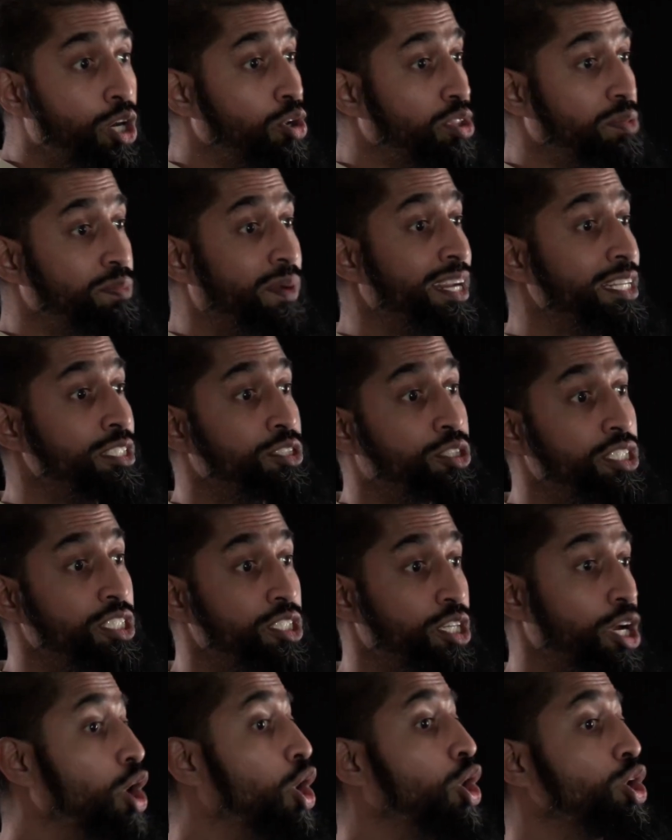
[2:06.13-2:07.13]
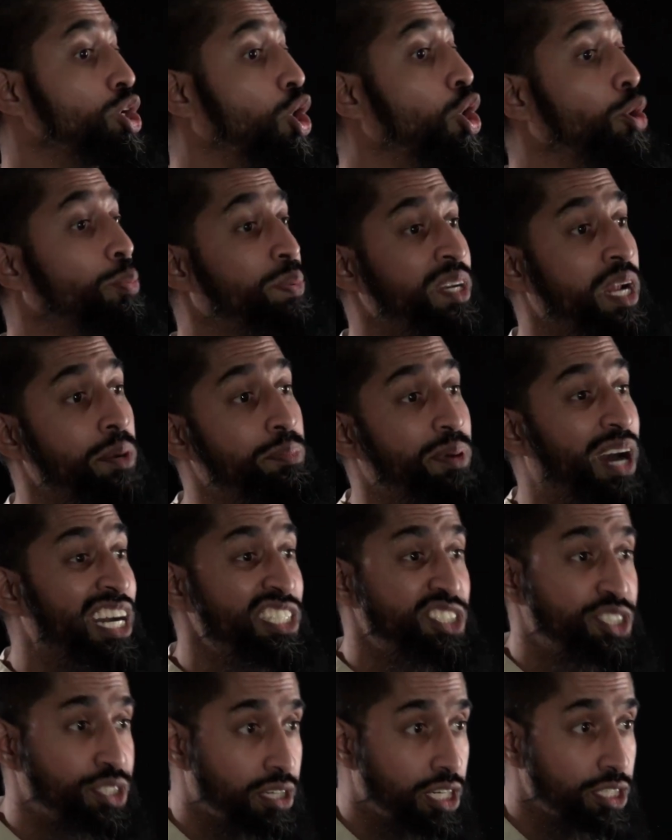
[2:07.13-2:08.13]
Uthmani is going to open up
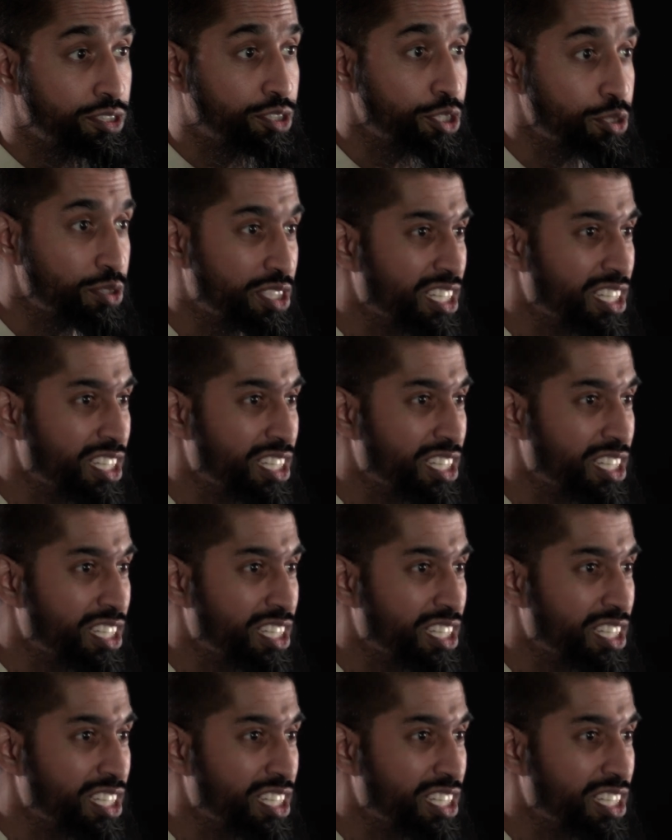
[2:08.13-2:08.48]
Ashara to you.